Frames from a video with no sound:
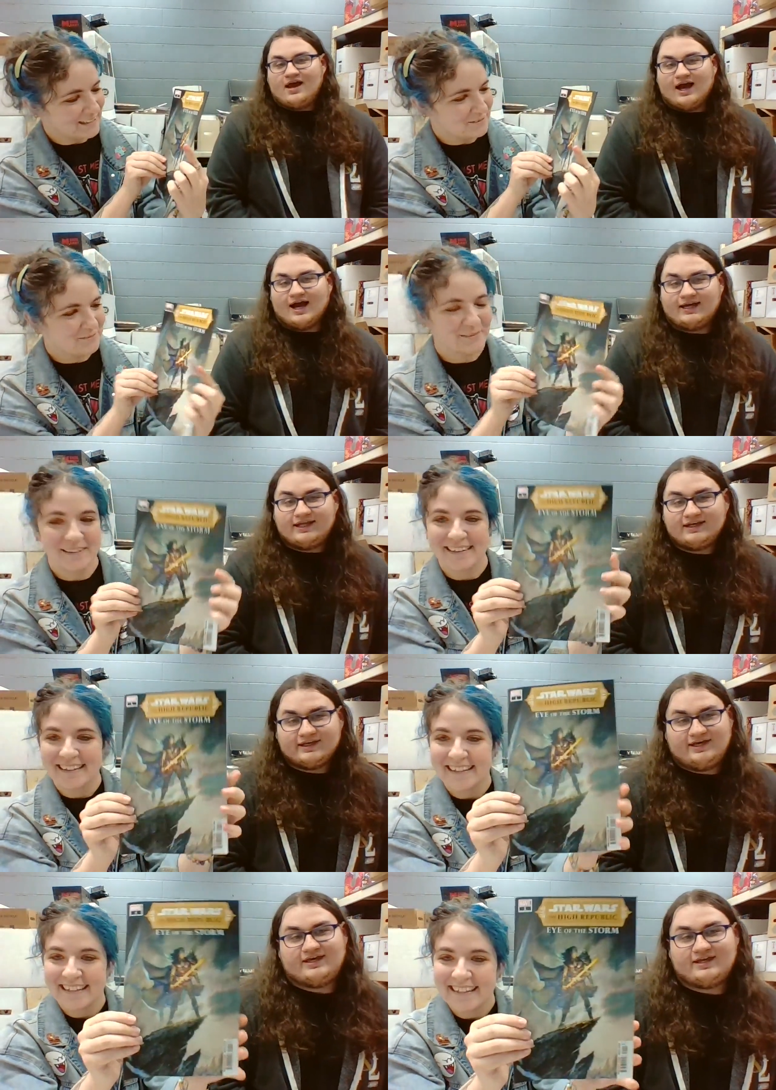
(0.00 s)
Speaker 1: I need to
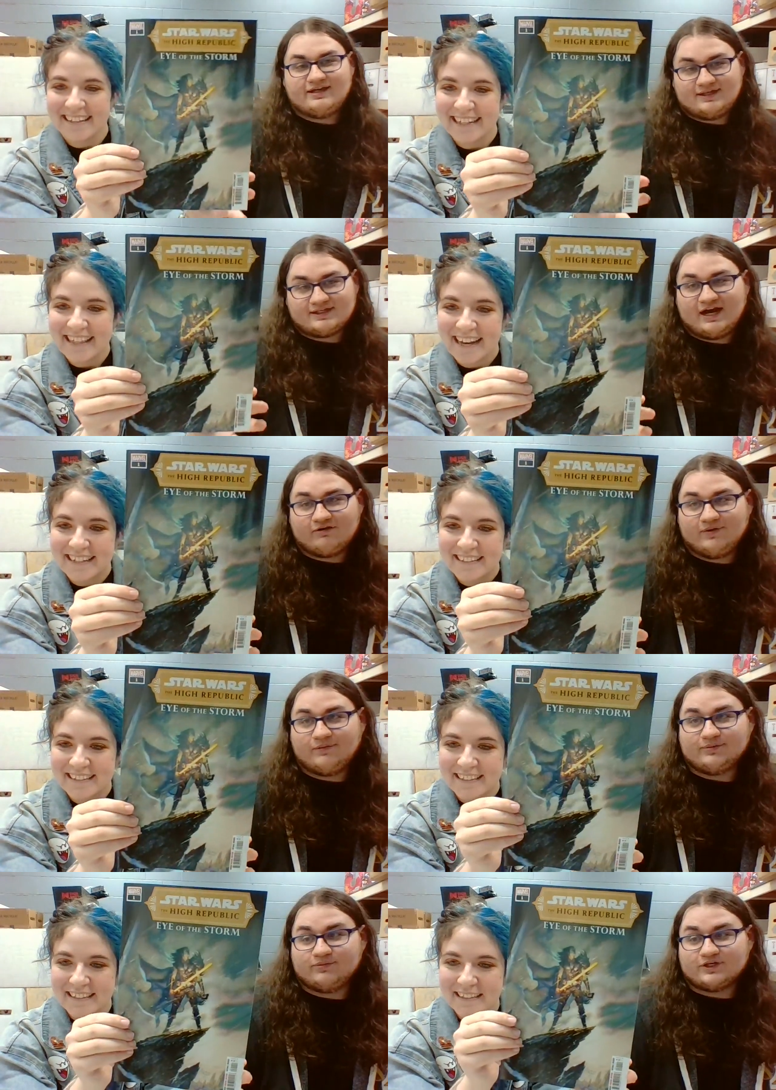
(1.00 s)
get into these High
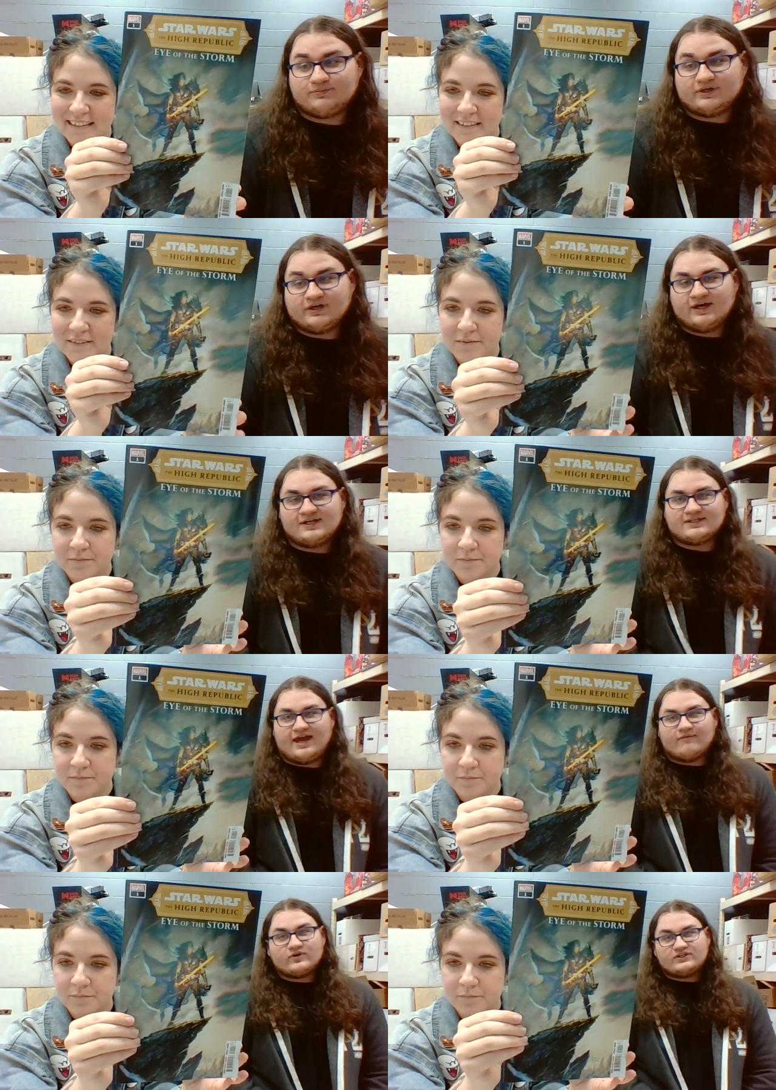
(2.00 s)
Republic books because
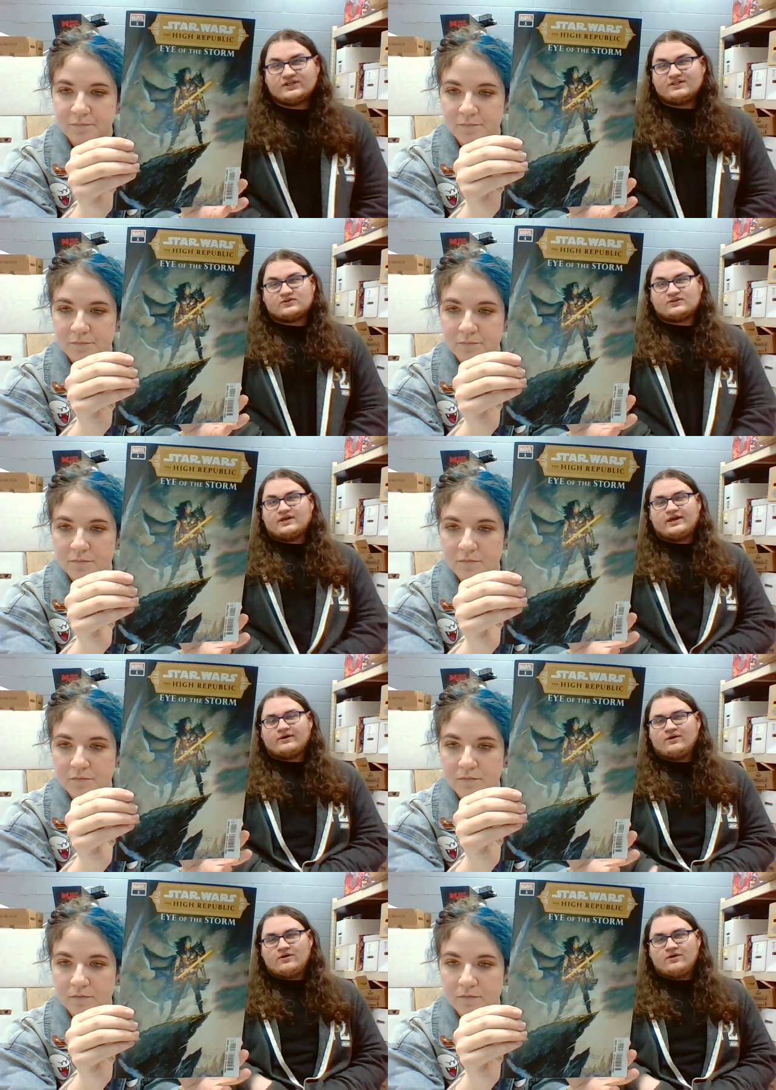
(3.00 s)
ever since like